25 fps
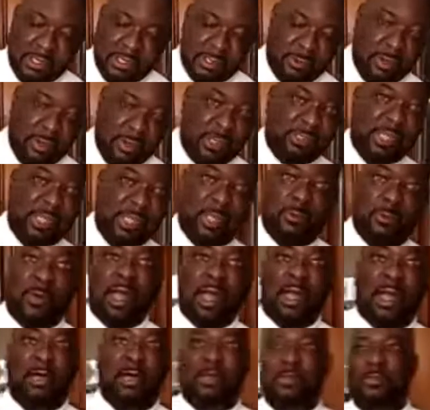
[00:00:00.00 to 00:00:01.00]
It is going to
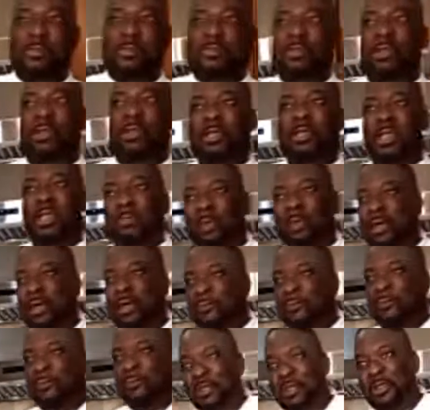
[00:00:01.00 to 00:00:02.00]
take a while. You're looking at
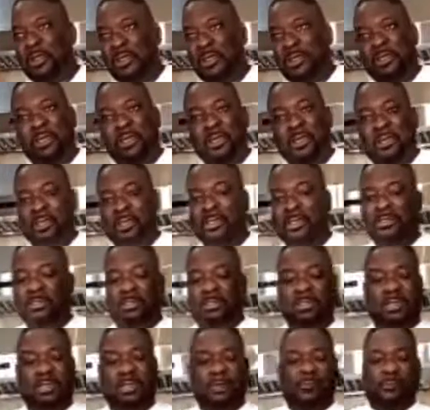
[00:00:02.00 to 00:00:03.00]
about 30
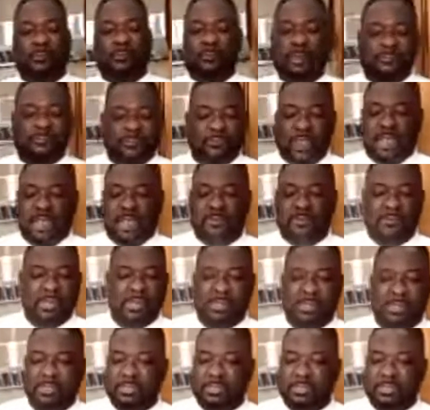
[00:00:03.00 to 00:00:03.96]
to 45